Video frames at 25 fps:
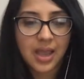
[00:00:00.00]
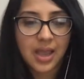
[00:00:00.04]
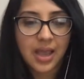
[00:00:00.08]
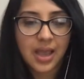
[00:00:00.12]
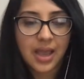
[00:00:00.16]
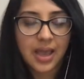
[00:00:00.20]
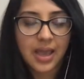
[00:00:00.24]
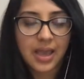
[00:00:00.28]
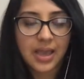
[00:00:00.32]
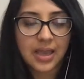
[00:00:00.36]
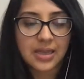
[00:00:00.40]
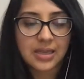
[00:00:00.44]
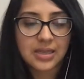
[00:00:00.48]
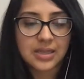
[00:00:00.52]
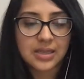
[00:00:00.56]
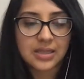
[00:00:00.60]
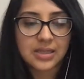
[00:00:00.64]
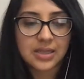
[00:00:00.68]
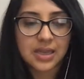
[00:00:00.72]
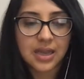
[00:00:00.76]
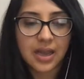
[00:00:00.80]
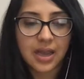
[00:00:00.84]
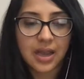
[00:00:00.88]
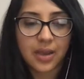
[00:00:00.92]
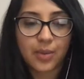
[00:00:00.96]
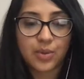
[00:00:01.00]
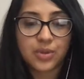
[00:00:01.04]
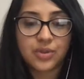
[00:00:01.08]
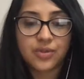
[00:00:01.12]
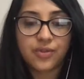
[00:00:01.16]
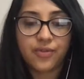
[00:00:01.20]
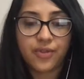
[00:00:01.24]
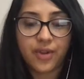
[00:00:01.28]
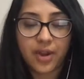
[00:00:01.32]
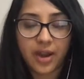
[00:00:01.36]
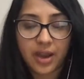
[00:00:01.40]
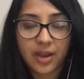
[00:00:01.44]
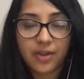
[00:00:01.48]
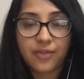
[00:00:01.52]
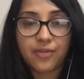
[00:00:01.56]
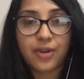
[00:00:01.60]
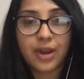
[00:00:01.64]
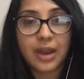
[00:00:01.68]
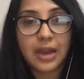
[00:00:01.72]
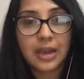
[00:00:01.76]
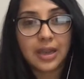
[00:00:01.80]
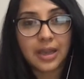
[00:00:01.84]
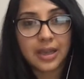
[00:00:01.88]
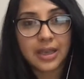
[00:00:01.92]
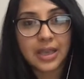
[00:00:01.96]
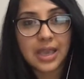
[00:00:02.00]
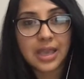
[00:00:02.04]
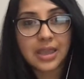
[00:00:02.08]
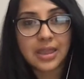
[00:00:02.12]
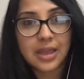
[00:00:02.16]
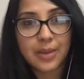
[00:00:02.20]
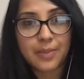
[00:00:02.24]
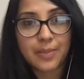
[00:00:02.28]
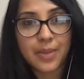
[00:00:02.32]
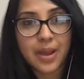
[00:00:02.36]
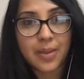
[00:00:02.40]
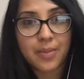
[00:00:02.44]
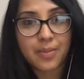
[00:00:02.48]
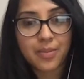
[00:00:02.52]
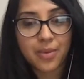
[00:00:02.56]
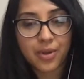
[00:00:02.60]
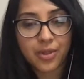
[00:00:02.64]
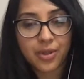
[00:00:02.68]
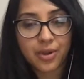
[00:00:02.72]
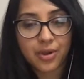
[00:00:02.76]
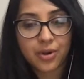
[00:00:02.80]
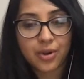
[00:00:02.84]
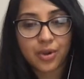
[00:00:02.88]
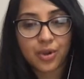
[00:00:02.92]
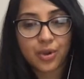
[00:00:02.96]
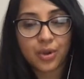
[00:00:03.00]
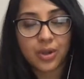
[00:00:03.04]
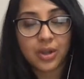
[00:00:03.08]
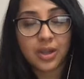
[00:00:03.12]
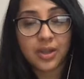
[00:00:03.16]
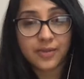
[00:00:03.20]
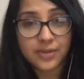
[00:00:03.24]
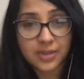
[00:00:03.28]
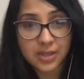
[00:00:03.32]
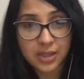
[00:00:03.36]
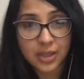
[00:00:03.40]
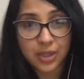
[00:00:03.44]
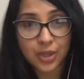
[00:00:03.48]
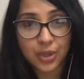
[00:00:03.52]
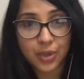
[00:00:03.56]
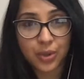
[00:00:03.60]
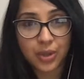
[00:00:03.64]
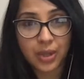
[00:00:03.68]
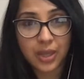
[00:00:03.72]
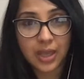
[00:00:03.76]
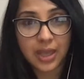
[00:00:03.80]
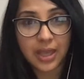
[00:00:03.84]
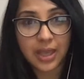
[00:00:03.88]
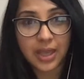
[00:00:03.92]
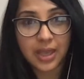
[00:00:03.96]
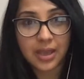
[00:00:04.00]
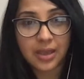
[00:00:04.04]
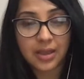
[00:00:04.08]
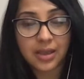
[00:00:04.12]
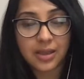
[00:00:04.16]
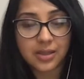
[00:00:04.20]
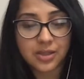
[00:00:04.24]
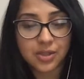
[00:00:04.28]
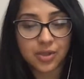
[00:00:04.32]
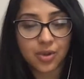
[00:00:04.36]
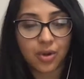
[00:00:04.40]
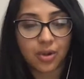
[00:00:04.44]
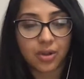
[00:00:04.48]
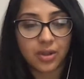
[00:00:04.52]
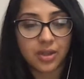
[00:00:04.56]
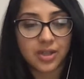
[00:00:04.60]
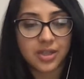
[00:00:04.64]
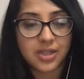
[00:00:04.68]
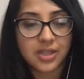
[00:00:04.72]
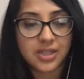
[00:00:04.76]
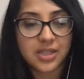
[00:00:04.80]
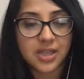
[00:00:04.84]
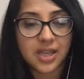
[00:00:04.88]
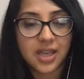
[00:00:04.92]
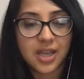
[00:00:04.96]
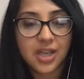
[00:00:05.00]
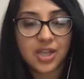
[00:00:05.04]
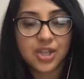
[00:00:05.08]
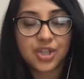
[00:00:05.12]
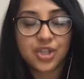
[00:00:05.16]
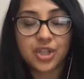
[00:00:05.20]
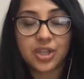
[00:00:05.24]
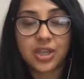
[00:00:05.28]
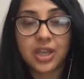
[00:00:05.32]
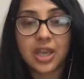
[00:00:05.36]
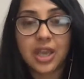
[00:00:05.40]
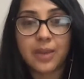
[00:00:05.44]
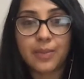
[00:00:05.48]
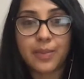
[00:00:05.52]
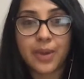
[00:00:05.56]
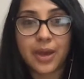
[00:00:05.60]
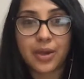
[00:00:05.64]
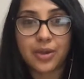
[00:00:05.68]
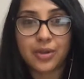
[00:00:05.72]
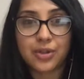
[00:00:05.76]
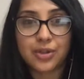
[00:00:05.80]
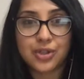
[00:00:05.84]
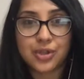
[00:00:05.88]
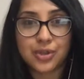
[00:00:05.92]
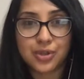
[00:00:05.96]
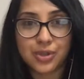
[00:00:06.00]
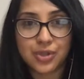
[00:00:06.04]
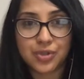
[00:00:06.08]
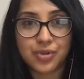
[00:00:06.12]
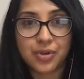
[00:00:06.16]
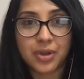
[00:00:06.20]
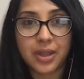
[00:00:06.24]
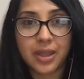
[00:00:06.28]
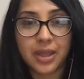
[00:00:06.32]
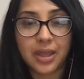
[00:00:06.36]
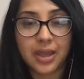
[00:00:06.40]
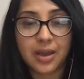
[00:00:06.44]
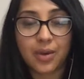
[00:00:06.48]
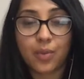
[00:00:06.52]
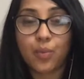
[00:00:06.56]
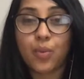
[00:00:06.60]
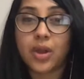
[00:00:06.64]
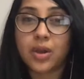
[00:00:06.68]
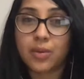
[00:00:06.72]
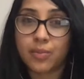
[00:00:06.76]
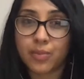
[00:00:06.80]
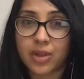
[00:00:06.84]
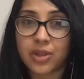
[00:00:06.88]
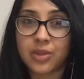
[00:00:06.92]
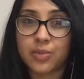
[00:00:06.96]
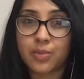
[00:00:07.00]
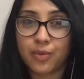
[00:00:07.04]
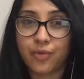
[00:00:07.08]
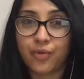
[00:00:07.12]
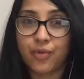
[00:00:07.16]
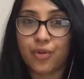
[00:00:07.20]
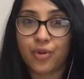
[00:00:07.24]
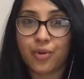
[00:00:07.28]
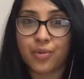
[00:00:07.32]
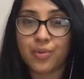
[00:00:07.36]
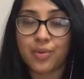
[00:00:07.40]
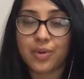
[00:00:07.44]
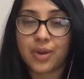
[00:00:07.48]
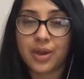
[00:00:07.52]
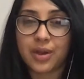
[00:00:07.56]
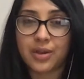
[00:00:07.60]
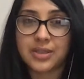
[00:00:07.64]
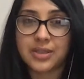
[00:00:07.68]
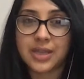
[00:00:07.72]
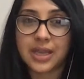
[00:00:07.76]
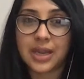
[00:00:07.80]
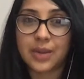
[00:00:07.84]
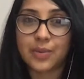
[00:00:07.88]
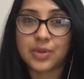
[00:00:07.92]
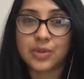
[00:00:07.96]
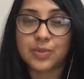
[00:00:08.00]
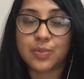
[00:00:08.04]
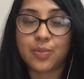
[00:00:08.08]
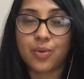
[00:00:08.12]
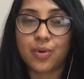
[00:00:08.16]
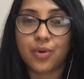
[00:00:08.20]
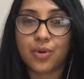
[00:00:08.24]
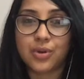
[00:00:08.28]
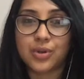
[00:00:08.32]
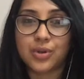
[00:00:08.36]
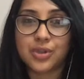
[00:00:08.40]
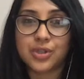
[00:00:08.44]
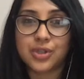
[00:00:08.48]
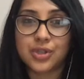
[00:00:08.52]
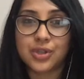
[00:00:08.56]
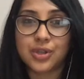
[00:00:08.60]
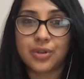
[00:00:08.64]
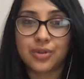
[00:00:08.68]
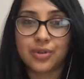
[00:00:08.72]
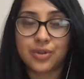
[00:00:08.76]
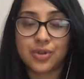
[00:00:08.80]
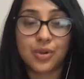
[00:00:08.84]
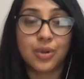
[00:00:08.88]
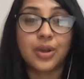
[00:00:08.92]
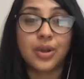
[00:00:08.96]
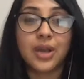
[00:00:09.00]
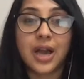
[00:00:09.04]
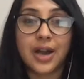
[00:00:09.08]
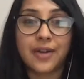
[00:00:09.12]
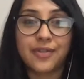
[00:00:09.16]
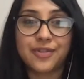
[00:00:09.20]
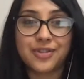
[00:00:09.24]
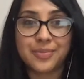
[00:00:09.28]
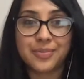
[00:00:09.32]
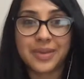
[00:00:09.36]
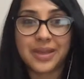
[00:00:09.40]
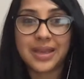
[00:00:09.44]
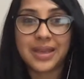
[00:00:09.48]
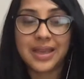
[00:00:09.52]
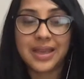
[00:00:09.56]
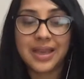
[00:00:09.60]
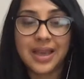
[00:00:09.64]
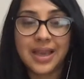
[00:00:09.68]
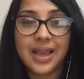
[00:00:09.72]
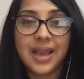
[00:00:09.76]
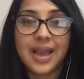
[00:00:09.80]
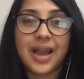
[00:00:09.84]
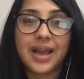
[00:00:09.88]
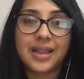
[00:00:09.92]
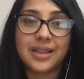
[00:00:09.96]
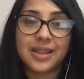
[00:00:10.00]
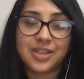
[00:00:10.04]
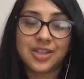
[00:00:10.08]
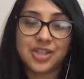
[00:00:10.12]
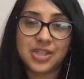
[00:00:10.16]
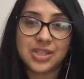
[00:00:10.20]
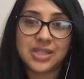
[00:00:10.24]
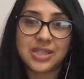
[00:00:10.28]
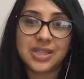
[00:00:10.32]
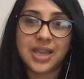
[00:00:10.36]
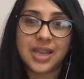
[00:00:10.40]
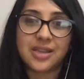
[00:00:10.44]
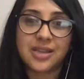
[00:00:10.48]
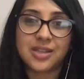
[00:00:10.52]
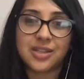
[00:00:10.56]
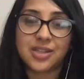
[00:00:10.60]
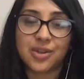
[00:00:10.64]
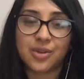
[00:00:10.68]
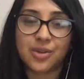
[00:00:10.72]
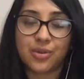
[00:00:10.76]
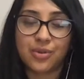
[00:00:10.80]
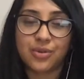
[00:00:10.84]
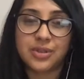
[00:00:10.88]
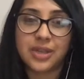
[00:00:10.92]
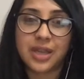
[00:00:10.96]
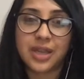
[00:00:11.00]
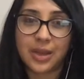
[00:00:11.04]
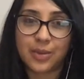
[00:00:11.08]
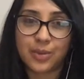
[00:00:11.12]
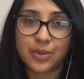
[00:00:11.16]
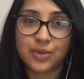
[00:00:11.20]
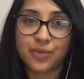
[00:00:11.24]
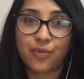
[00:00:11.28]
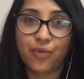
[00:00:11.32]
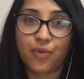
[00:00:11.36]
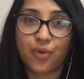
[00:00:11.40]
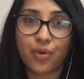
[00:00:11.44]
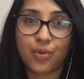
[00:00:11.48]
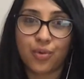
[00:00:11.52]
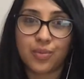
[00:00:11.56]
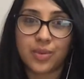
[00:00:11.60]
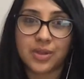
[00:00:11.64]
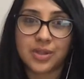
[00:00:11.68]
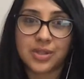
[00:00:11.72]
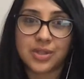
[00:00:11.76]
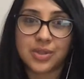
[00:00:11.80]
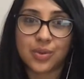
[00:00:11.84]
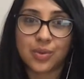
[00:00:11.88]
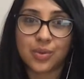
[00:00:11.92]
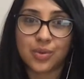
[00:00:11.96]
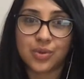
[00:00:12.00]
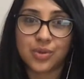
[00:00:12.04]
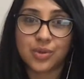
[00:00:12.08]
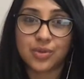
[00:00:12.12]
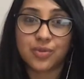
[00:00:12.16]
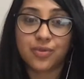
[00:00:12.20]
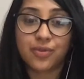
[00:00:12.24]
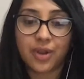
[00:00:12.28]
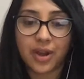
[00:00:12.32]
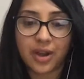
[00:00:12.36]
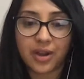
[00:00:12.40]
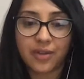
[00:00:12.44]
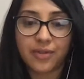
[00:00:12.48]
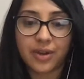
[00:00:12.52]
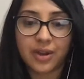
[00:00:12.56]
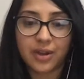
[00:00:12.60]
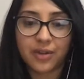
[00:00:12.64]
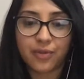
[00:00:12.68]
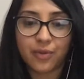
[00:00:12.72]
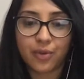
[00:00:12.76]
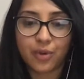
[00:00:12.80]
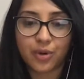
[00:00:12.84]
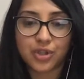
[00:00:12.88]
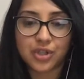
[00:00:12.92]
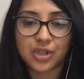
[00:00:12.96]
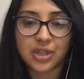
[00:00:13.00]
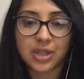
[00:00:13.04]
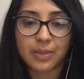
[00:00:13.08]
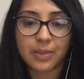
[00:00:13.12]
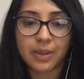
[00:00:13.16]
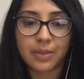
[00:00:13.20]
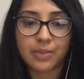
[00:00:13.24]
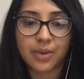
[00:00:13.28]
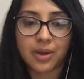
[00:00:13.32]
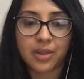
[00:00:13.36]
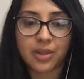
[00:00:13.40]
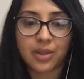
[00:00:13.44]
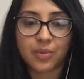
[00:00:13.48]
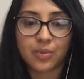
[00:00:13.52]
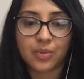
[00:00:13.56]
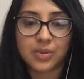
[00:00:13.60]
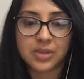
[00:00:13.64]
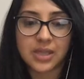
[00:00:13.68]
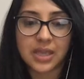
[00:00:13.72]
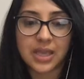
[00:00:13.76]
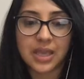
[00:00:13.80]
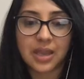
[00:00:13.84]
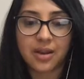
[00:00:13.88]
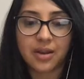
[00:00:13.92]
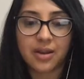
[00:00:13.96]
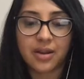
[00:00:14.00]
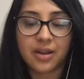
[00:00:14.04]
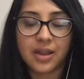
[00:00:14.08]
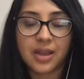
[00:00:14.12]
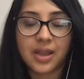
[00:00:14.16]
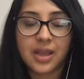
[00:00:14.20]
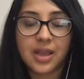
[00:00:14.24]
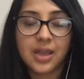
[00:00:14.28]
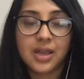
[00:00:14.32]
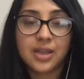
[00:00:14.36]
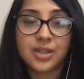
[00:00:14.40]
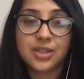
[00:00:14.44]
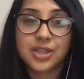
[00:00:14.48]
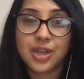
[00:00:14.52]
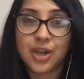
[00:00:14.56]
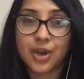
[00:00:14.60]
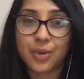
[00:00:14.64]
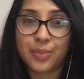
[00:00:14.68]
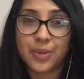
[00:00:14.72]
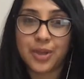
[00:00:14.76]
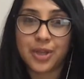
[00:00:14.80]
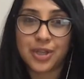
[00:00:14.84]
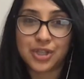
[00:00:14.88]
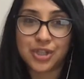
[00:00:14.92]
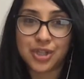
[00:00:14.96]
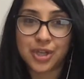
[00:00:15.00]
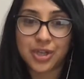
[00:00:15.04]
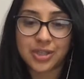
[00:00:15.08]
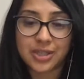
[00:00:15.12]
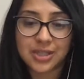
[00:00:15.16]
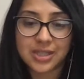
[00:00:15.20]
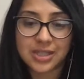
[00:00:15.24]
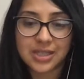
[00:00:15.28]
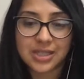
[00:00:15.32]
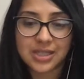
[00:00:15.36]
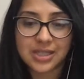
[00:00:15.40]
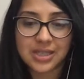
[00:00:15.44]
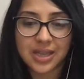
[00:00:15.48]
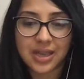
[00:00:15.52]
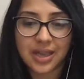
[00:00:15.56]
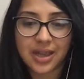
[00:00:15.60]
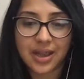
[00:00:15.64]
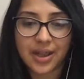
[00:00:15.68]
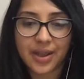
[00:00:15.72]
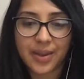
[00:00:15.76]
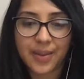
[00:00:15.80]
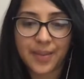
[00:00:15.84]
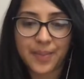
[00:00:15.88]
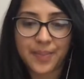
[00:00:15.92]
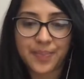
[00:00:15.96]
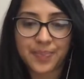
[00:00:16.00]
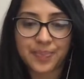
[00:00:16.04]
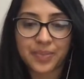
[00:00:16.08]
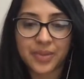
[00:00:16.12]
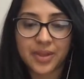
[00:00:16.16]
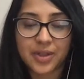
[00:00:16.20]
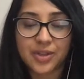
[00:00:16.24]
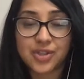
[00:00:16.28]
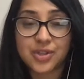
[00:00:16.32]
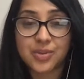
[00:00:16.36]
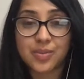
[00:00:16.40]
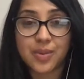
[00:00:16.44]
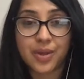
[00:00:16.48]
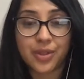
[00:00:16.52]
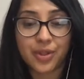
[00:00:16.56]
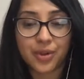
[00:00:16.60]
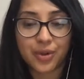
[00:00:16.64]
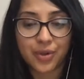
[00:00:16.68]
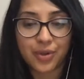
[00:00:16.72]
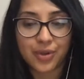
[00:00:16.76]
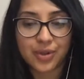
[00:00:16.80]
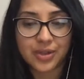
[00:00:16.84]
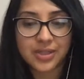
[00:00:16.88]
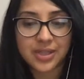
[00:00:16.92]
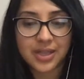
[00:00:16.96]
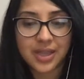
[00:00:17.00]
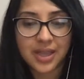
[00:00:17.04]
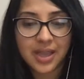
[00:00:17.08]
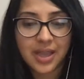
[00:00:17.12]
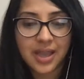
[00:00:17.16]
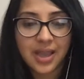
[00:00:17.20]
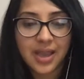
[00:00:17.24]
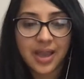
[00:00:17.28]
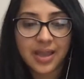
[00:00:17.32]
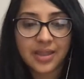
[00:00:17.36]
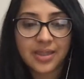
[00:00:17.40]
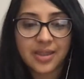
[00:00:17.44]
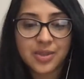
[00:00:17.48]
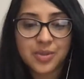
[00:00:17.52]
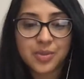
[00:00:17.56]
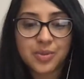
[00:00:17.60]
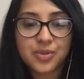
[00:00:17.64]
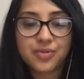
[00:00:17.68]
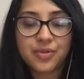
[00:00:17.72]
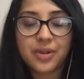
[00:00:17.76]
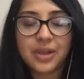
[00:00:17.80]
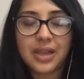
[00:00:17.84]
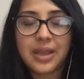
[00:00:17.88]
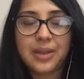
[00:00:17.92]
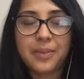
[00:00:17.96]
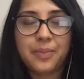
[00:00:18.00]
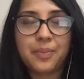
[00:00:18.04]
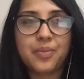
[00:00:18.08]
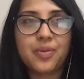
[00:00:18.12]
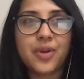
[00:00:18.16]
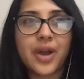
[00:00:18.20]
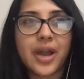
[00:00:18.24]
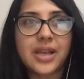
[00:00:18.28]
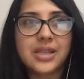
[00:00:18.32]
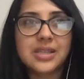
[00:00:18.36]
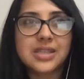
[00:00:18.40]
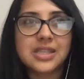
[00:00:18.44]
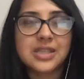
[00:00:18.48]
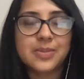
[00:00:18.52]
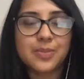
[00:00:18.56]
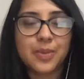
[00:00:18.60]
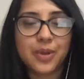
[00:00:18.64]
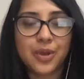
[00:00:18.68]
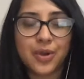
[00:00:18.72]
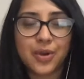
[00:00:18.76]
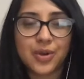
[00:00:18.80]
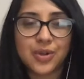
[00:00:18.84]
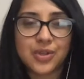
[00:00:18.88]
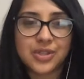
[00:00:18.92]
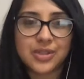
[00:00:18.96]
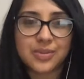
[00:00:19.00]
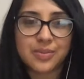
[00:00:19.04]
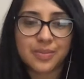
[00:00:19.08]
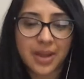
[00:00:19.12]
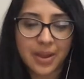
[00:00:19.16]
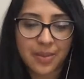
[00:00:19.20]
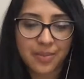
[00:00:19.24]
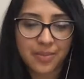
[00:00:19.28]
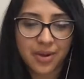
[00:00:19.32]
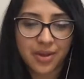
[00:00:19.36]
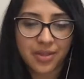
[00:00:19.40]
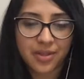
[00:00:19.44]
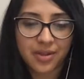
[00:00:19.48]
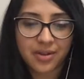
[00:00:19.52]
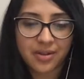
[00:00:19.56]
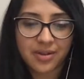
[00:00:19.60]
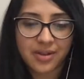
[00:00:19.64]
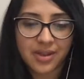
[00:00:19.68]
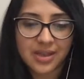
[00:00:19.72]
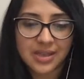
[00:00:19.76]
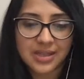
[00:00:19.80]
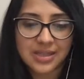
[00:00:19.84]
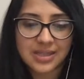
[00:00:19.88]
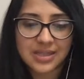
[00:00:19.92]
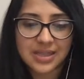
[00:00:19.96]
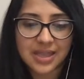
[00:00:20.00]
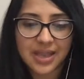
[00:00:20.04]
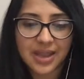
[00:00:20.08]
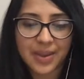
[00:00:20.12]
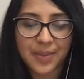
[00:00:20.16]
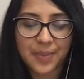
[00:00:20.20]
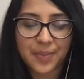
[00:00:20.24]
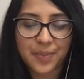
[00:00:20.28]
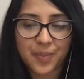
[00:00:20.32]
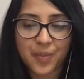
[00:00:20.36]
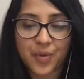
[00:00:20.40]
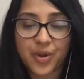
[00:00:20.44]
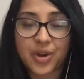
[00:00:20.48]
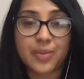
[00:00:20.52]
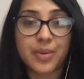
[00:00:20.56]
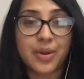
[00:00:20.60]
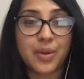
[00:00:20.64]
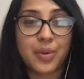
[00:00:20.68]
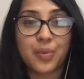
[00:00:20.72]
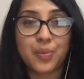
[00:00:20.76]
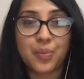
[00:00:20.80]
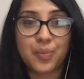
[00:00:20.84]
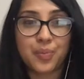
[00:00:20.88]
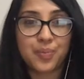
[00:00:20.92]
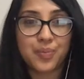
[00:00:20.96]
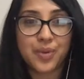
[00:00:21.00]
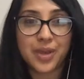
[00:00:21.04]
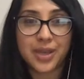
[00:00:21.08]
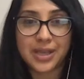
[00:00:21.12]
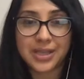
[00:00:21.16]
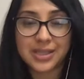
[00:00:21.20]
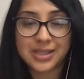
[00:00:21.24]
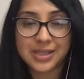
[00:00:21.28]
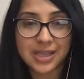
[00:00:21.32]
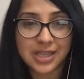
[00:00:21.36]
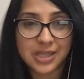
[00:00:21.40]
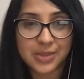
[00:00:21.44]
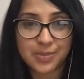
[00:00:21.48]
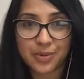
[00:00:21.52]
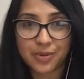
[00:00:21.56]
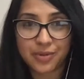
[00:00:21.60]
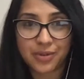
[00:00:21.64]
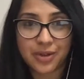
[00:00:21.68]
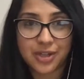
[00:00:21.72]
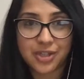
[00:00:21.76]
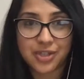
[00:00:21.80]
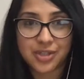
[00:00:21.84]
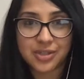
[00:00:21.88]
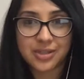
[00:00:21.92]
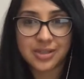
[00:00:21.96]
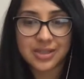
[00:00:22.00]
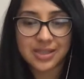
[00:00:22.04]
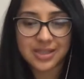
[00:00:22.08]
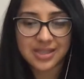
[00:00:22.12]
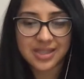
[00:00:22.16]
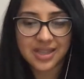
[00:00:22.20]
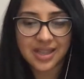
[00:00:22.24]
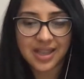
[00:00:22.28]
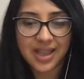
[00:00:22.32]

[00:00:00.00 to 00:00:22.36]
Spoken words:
And I was very, very lucky that my mother, who lives in the UK, in Scotland, she came out to Australia 1 month before Zena was born to look after me. And then she stayed until Zena was 4 months old. So I was very, very fortunate that my mother was here to help me adjust to motherhood. And this was really priceless because my mother is one of my biggest inspirations.